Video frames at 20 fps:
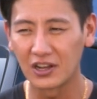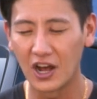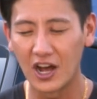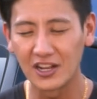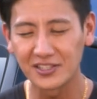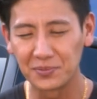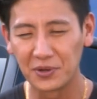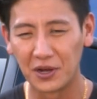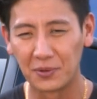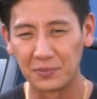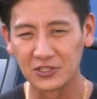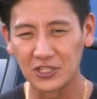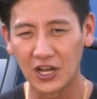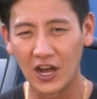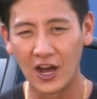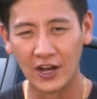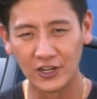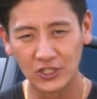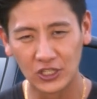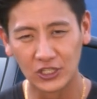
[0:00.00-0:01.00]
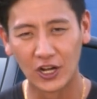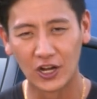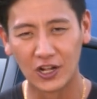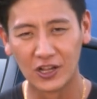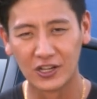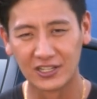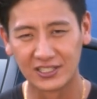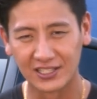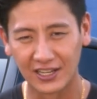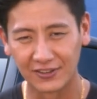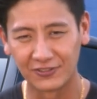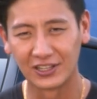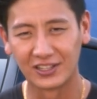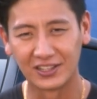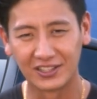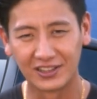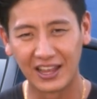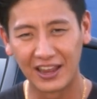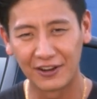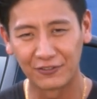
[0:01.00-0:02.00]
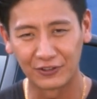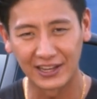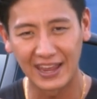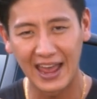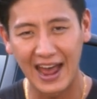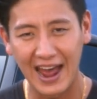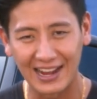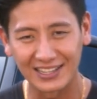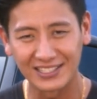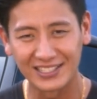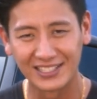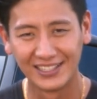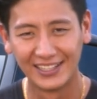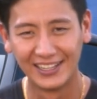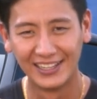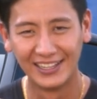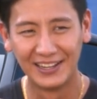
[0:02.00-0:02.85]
cost me almost $100 every other day for gas.